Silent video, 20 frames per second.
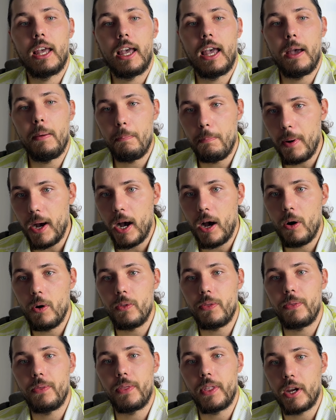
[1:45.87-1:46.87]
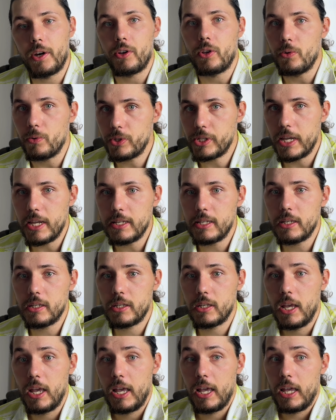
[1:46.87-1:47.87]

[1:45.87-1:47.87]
about their use cases.